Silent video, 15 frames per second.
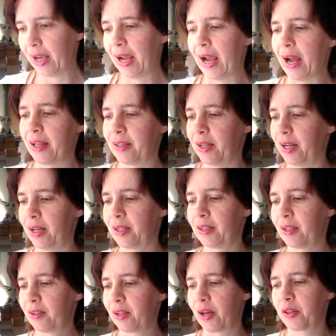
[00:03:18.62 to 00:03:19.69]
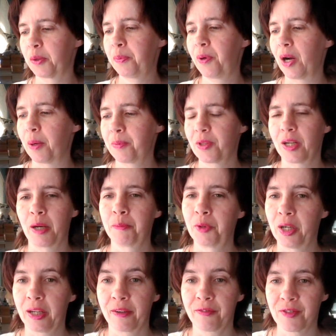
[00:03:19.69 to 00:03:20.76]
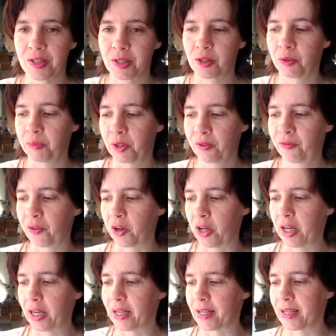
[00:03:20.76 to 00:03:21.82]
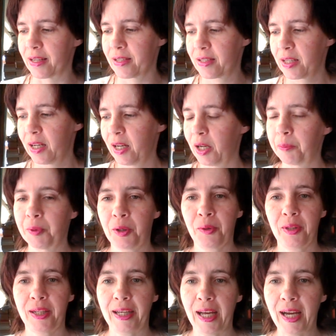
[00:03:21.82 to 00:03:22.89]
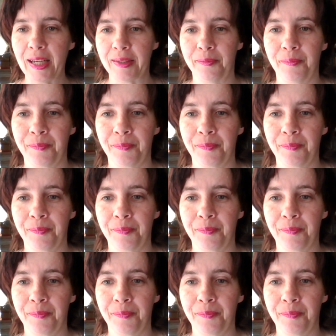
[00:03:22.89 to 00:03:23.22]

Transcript: And then the other prompt that I'm reading a physical book for is Book with a Cat.